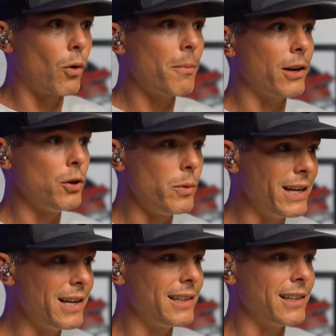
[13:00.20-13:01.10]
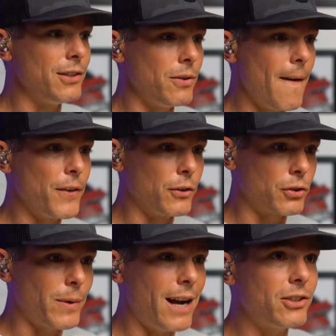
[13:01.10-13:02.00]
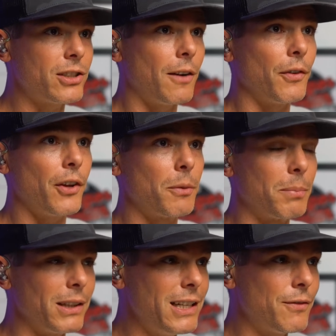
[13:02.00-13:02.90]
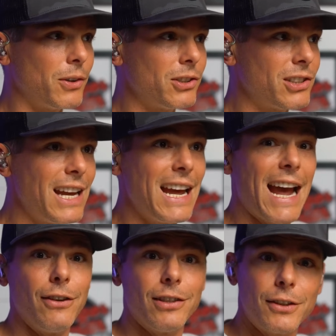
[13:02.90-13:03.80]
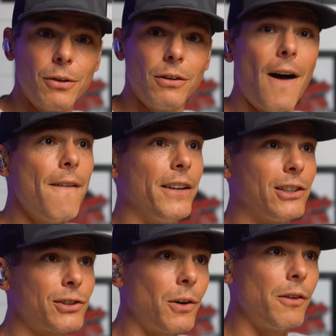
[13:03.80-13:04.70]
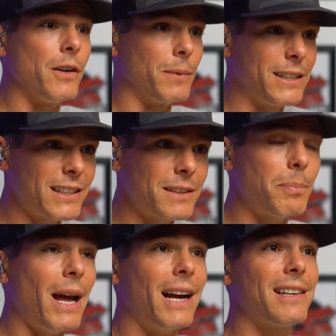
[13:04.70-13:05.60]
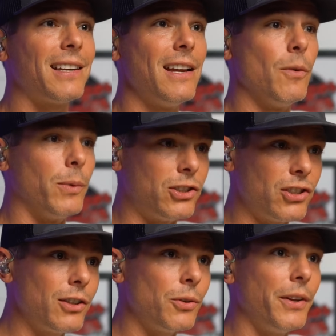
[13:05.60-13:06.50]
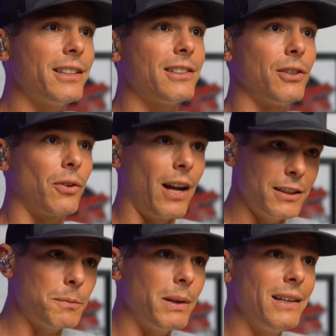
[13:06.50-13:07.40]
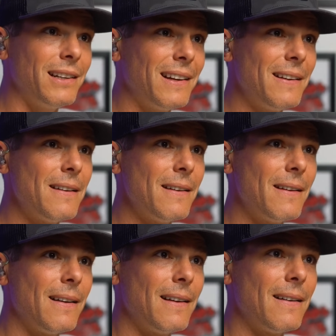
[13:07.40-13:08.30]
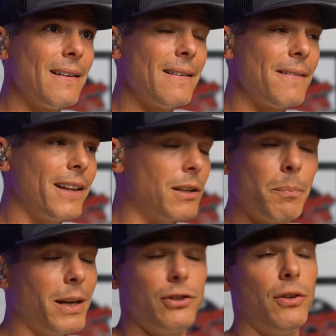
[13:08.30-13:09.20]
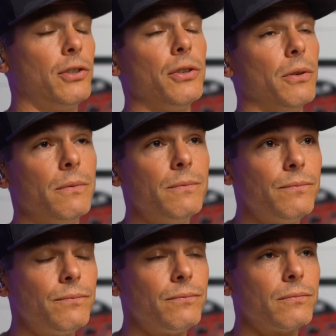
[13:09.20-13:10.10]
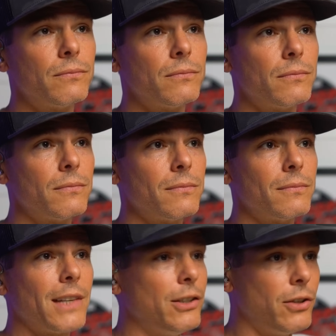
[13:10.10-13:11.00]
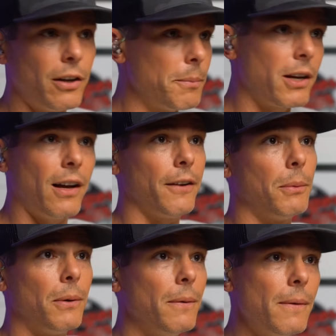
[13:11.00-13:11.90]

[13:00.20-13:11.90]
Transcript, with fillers: about who he is, and you surround yourself with other believers, and you still love and serve and respect with gentleness your husband, that's the best you could do. And you tell him the gospel.